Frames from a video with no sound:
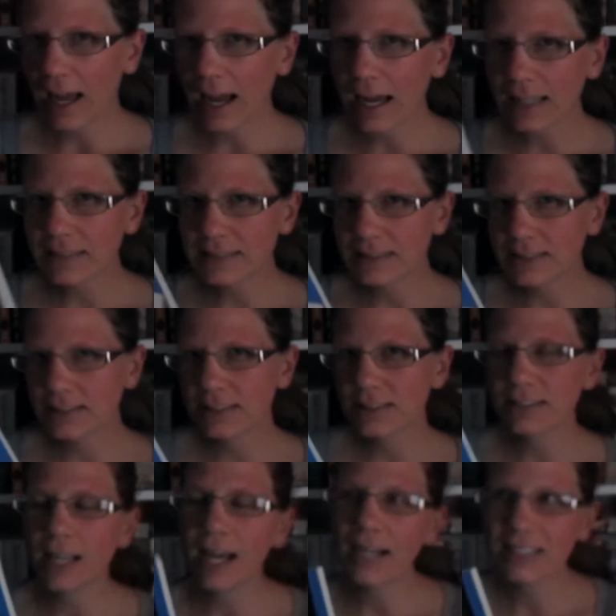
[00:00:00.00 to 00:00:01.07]
I
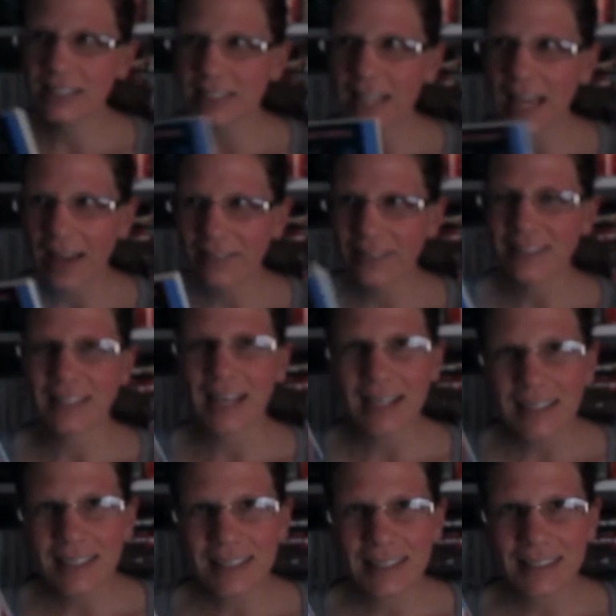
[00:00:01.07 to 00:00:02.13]
actually haven't
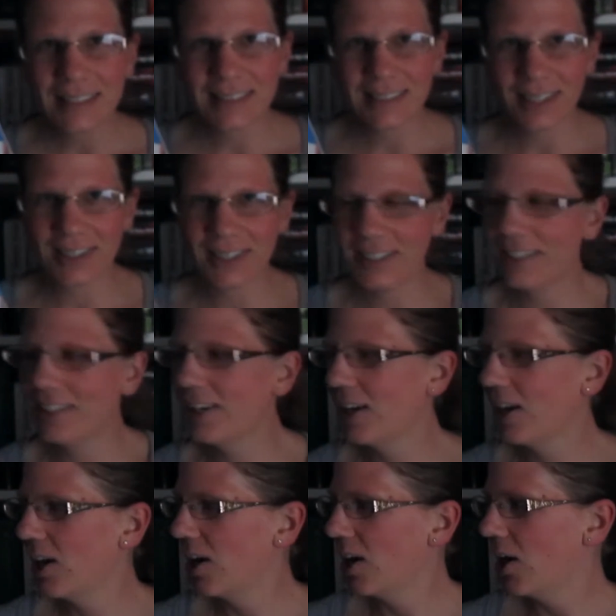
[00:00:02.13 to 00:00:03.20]
technically started
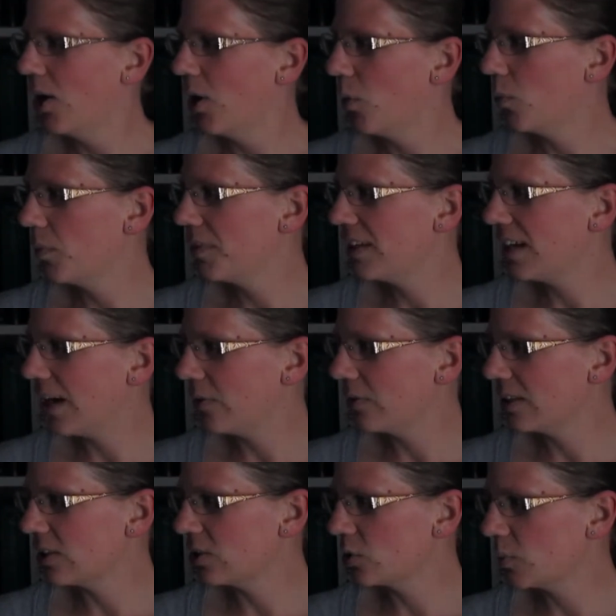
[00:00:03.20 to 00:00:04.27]
Woman
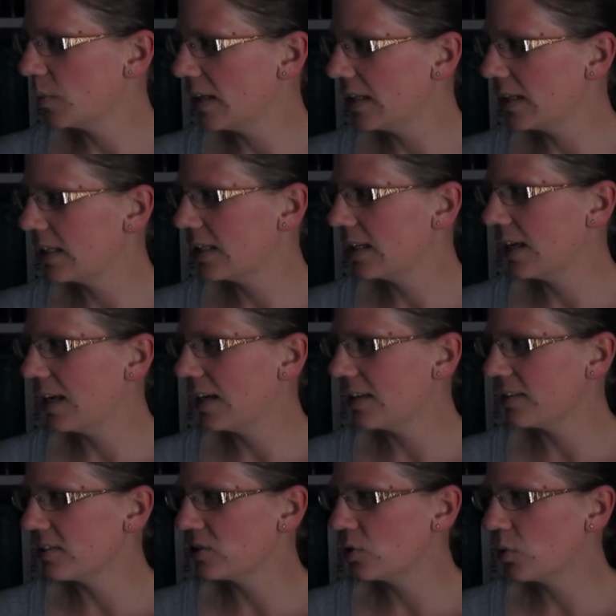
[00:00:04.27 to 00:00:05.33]
Hollering Creek and
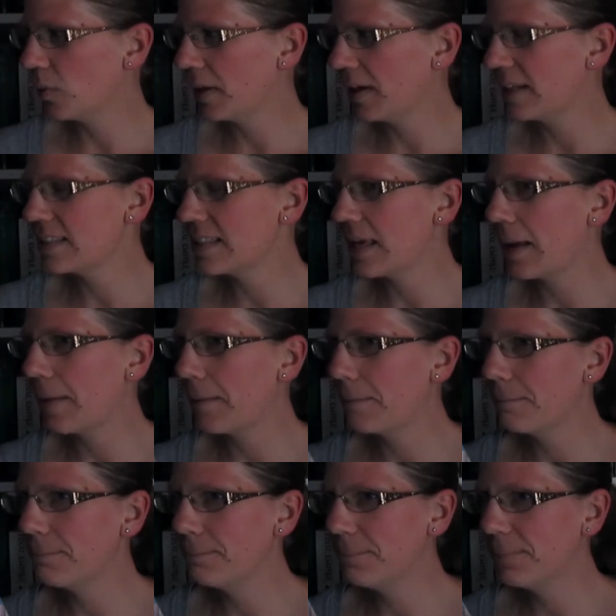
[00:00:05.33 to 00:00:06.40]
Other Stories
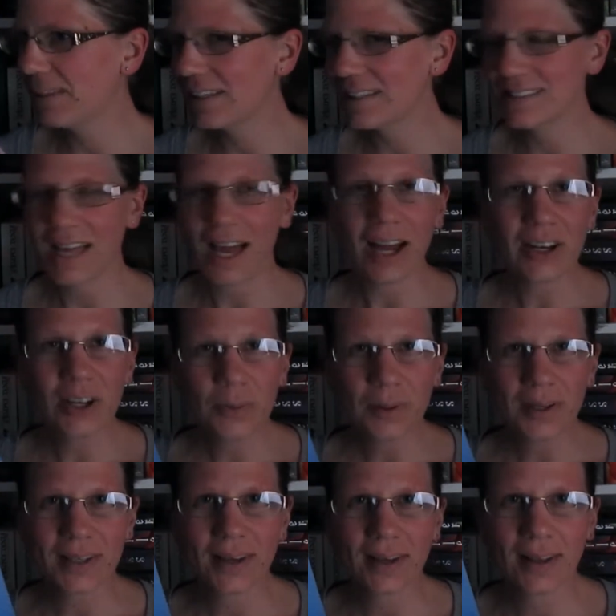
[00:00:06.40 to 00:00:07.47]
because the
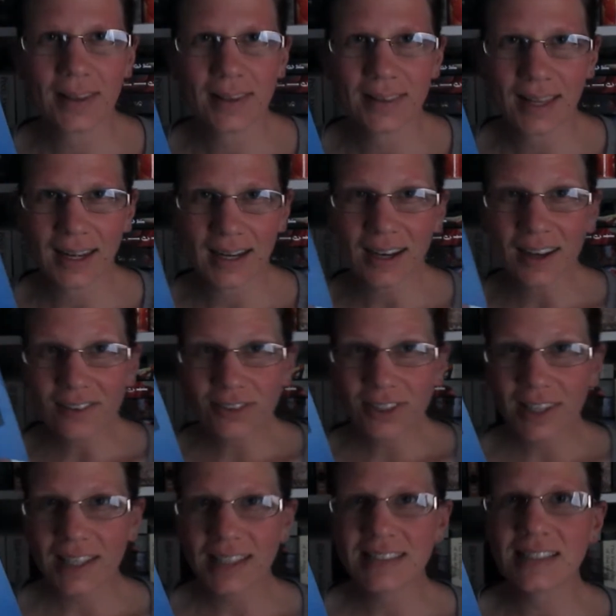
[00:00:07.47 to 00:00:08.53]
audiobook that I got for
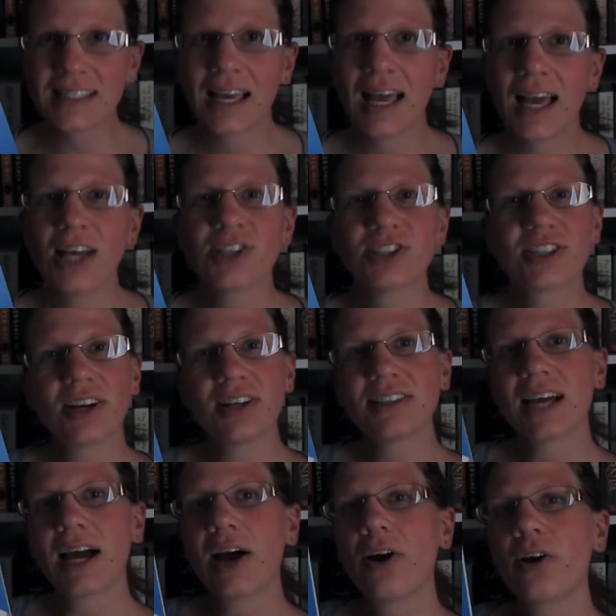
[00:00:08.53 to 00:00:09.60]
this
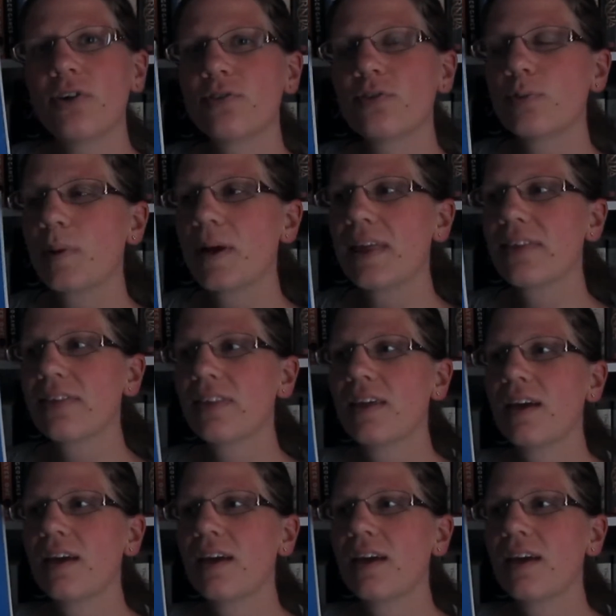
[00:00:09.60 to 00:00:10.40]
starts out with